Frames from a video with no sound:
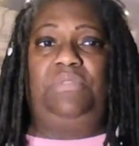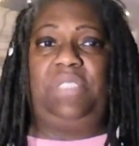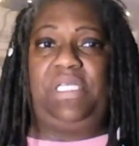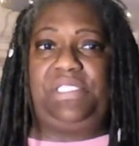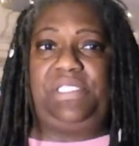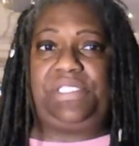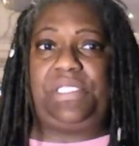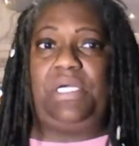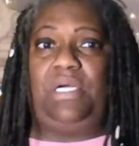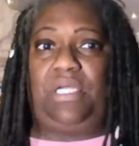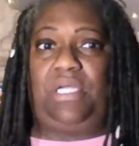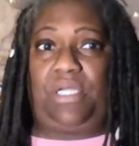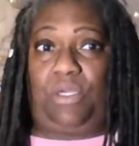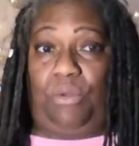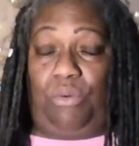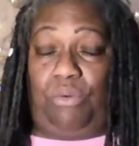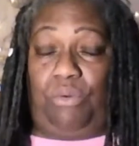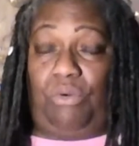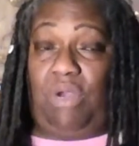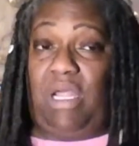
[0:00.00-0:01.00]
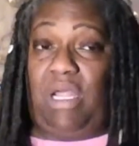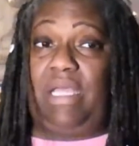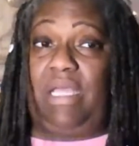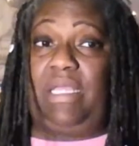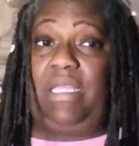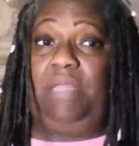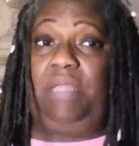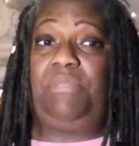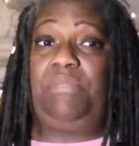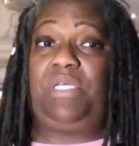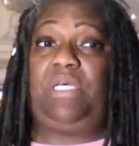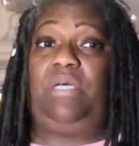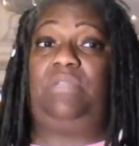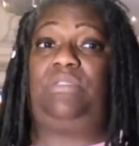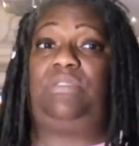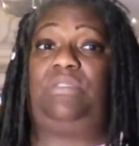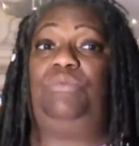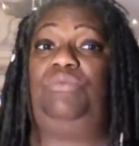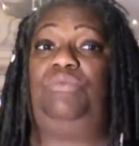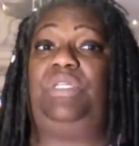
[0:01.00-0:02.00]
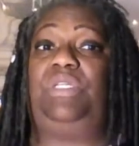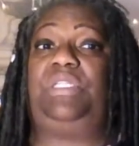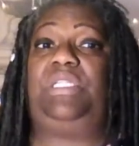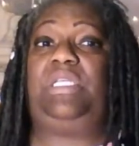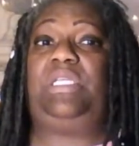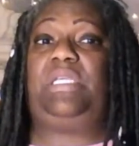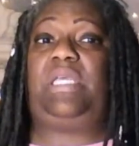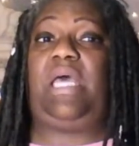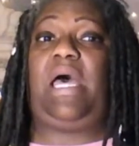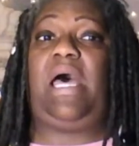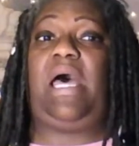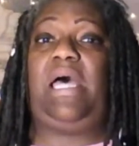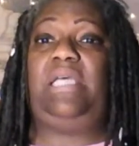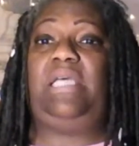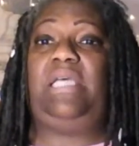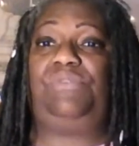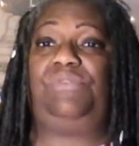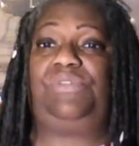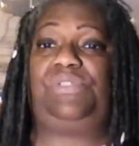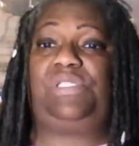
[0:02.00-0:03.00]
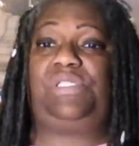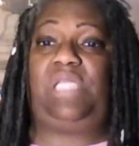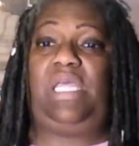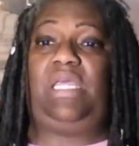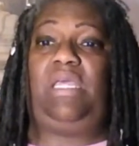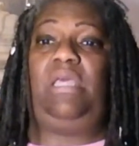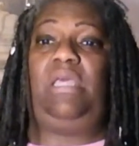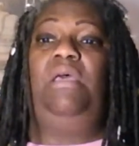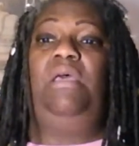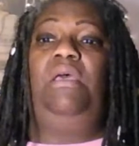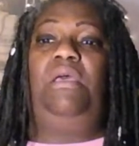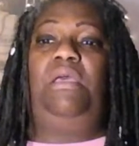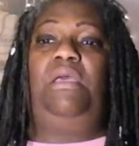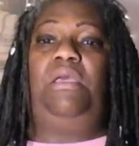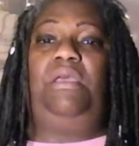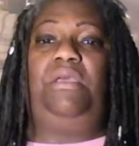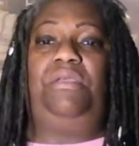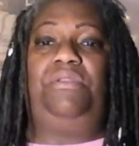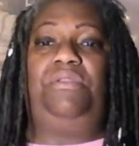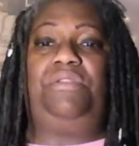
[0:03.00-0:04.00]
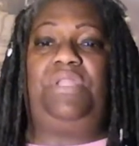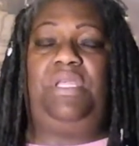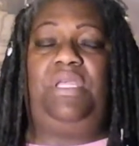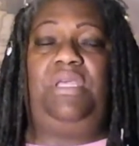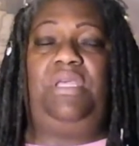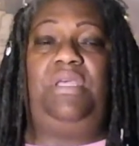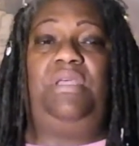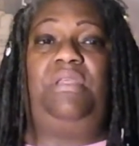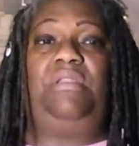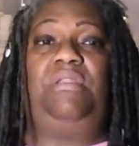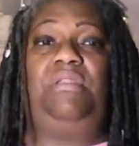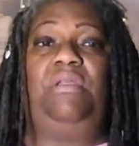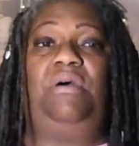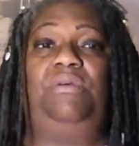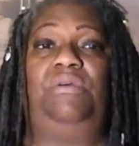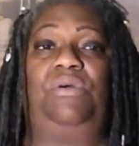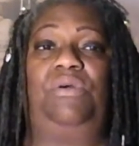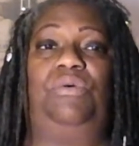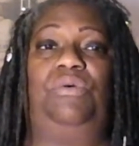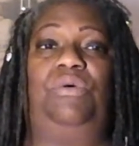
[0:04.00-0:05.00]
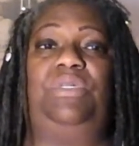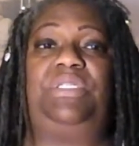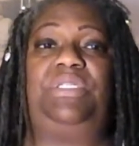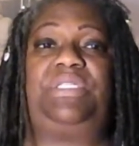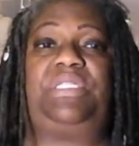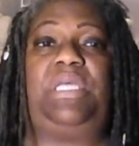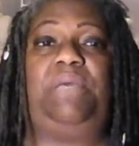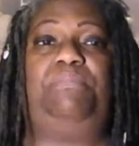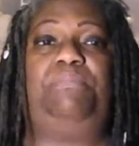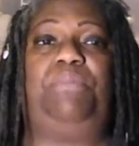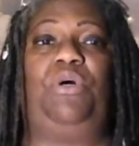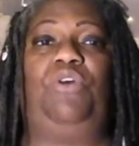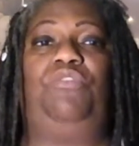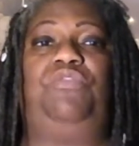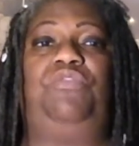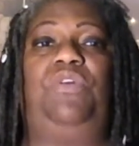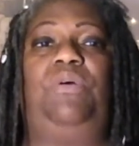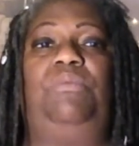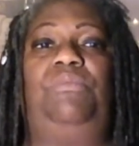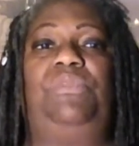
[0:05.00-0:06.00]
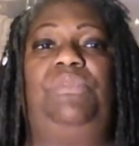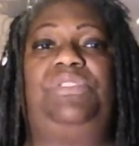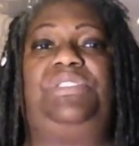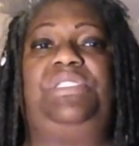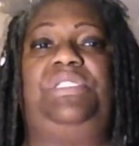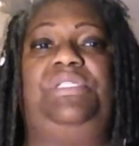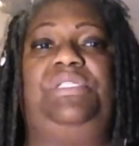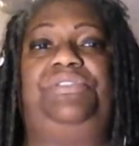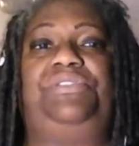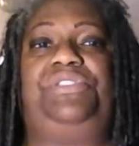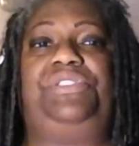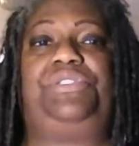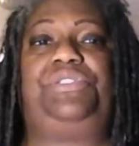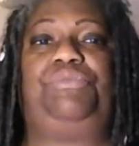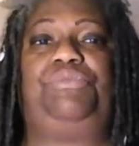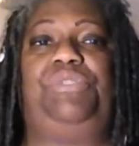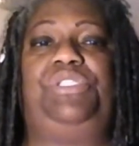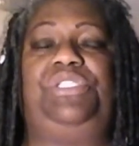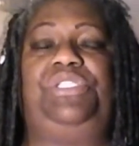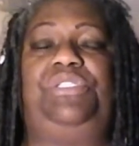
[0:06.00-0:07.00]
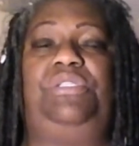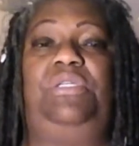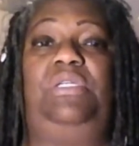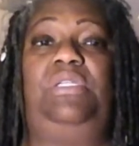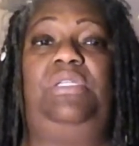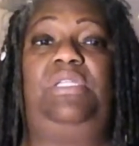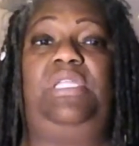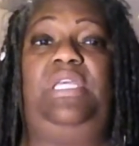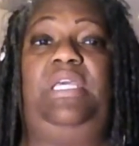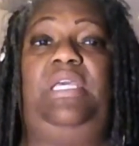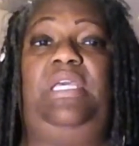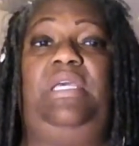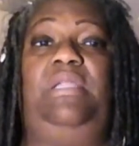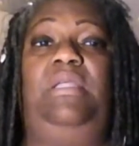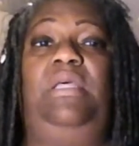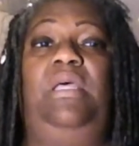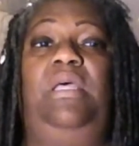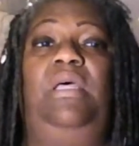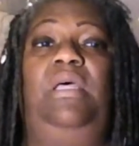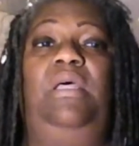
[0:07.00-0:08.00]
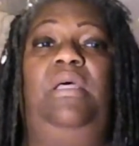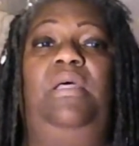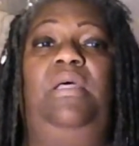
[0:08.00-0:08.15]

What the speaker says: They start crying because of what the guys were saying. And then, of course, that both of them was in a situation again.